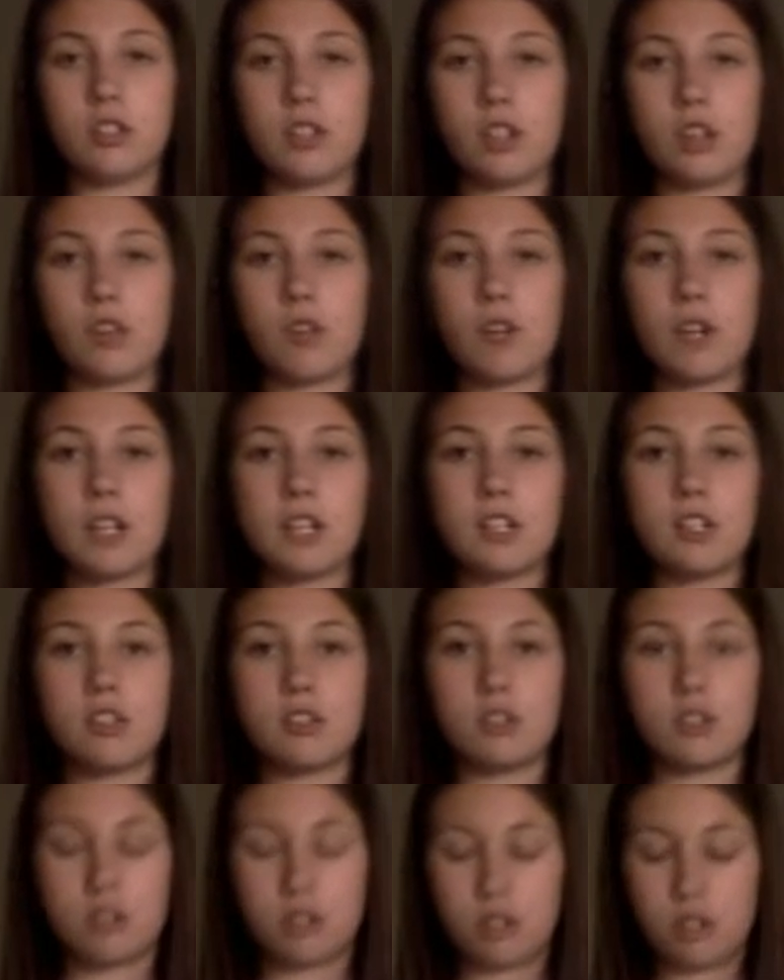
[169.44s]
According
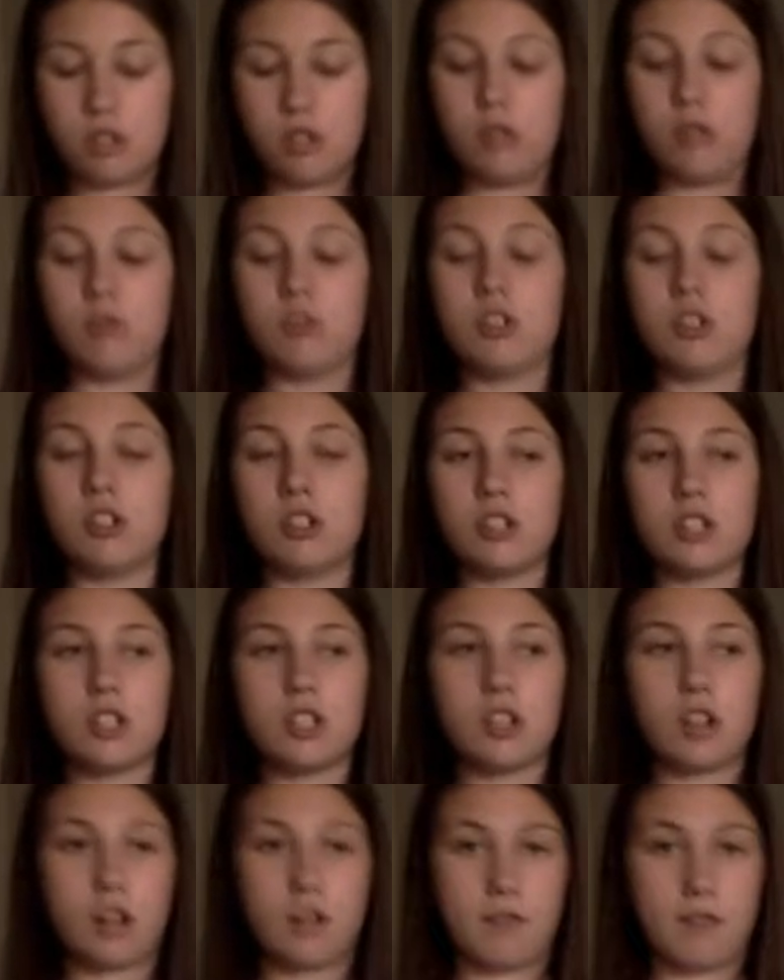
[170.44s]
to
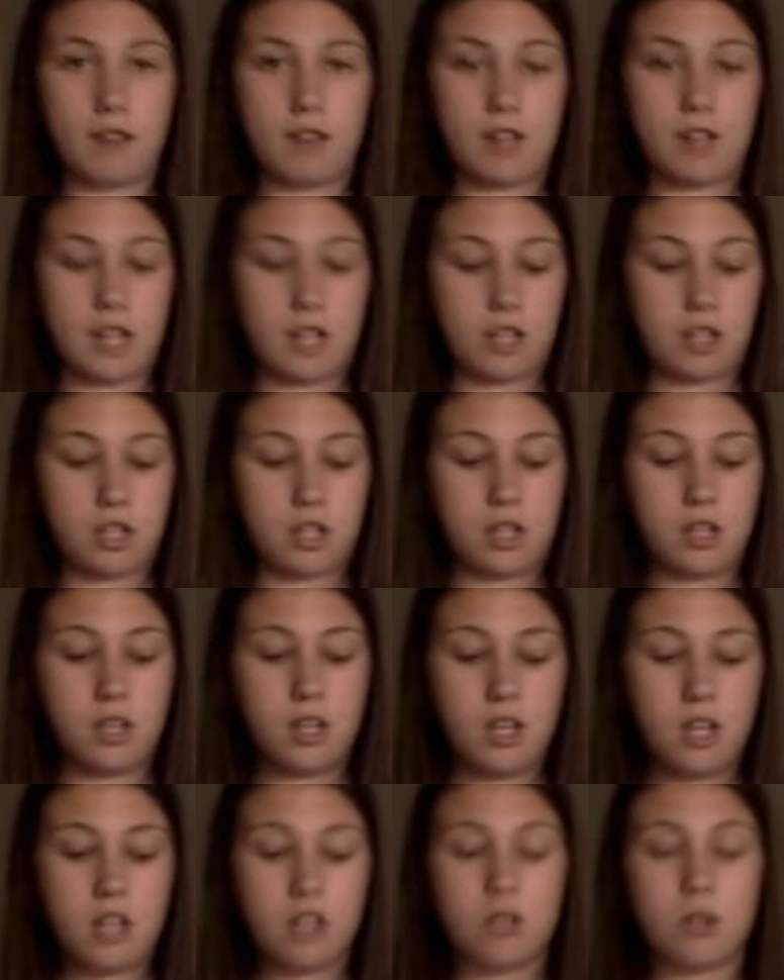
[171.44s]
Children's Heart Foundation,
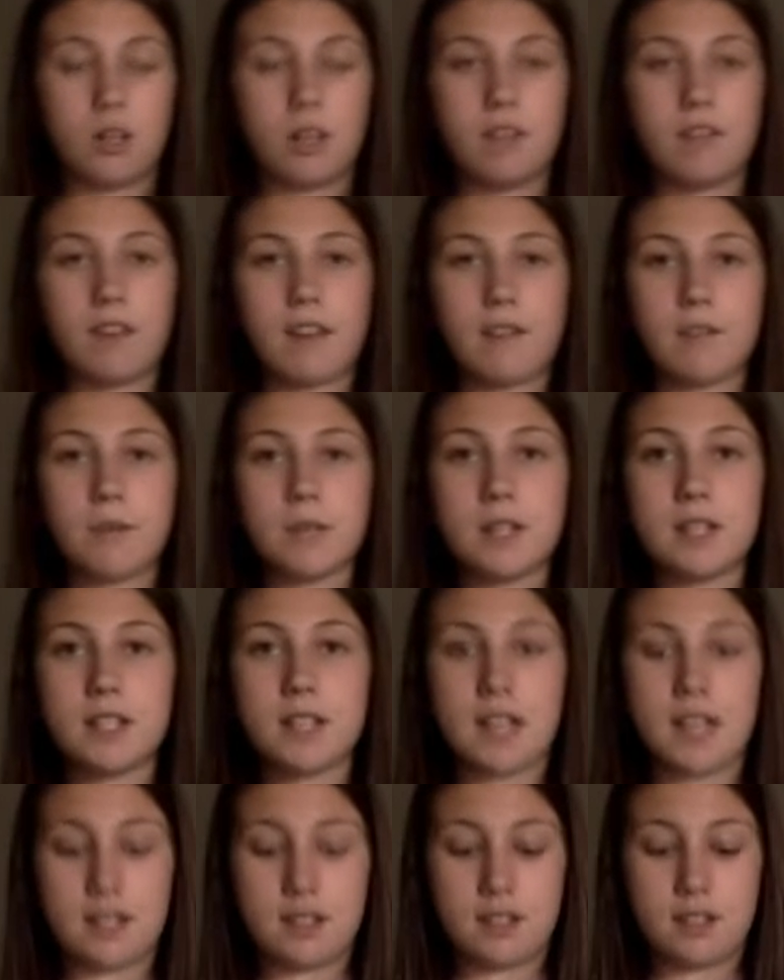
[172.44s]

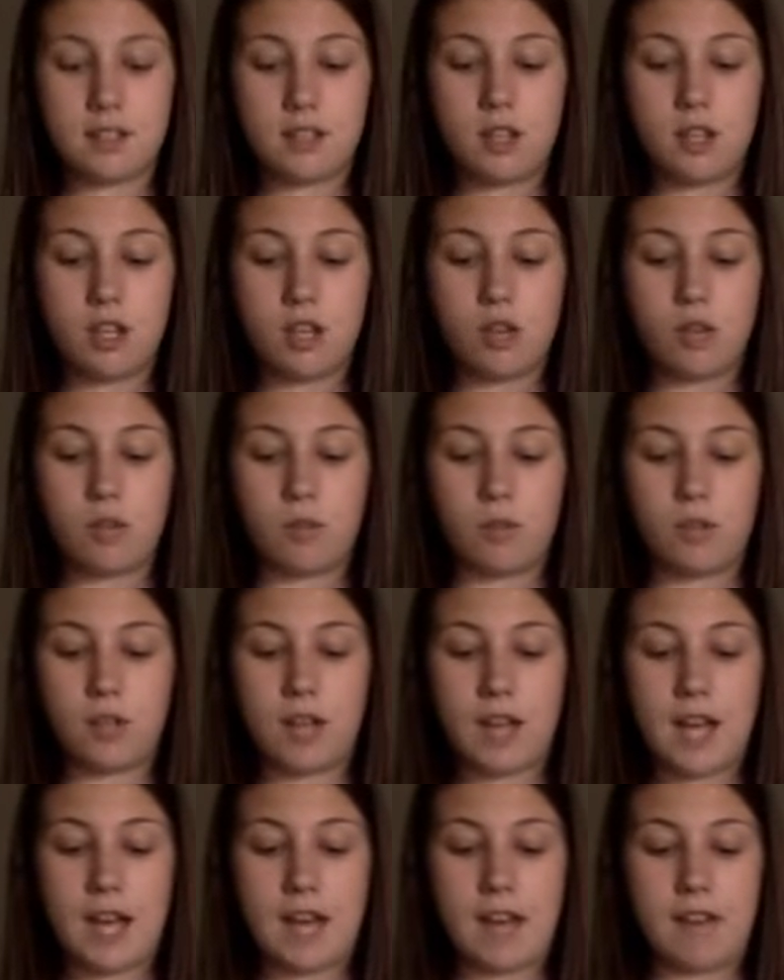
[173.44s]
25% will
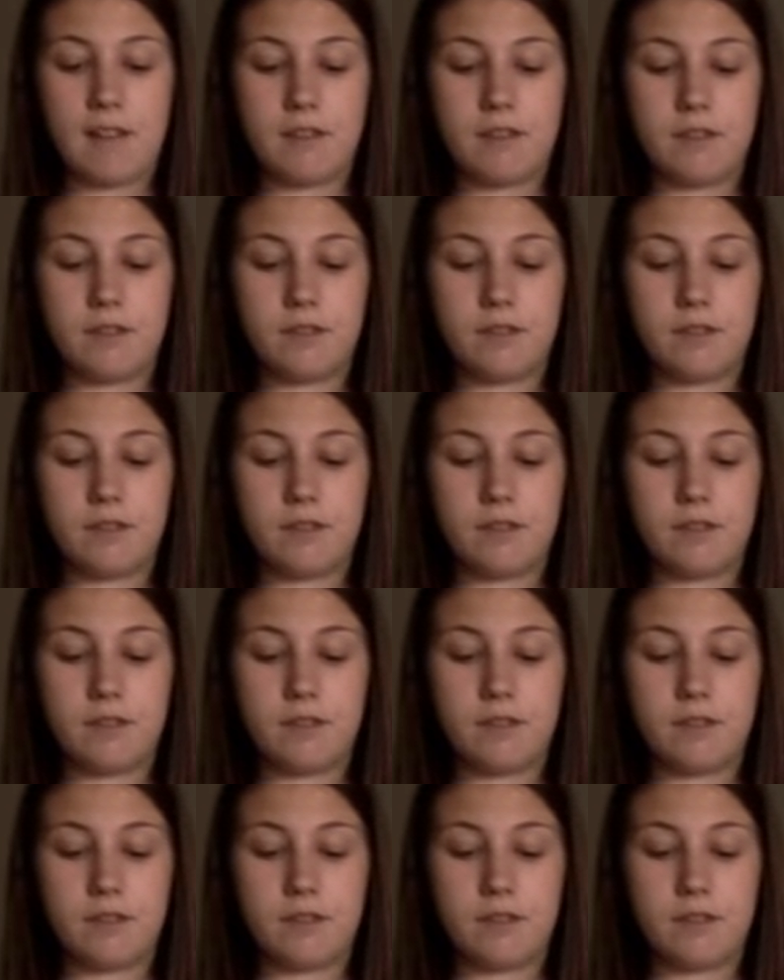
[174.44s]
have